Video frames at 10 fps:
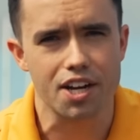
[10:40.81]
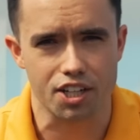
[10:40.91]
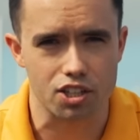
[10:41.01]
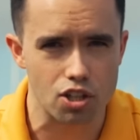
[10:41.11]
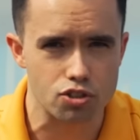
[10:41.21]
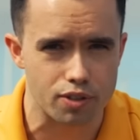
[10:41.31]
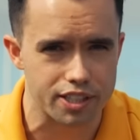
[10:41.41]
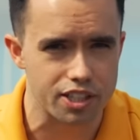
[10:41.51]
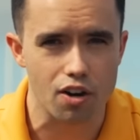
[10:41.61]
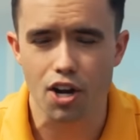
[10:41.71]
Your close
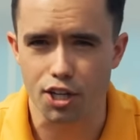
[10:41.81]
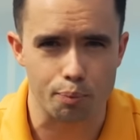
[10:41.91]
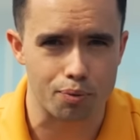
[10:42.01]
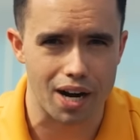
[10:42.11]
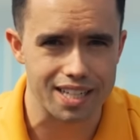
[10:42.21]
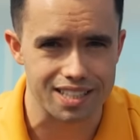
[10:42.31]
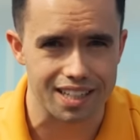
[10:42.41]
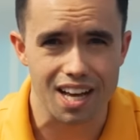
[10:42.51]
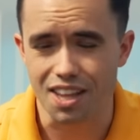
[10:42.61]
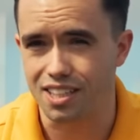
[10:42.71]
ratio, your
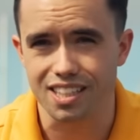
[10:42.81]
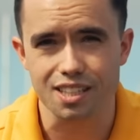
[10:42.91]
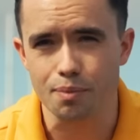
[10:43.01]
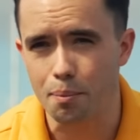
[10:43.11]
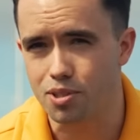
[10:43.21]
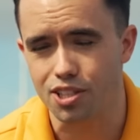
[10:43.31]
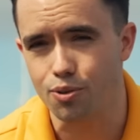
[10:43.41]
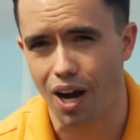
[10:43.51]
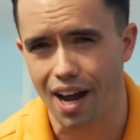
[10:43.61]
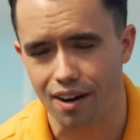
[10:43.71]
pricing, the team members that you
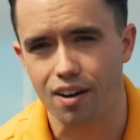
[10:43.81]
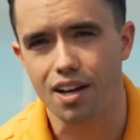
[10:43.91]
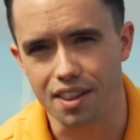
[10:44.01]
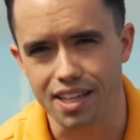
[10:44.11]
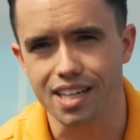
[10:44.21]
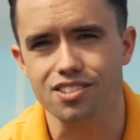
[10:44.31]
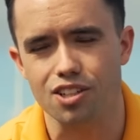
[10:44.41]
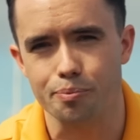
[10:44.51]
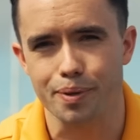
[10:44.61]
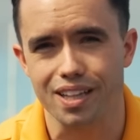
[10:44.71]
hire. These are
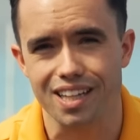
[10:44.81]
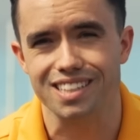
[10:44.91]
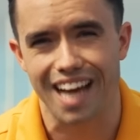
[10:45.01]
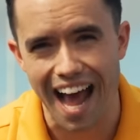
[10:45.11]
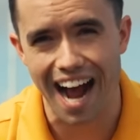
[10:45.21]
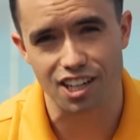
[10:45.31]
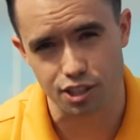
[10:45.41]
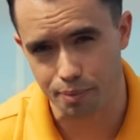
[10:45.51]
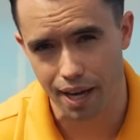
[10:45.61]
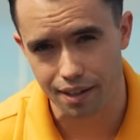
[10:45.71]
the big things that
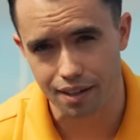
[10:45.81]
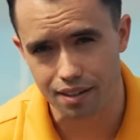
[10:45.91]
actually matter.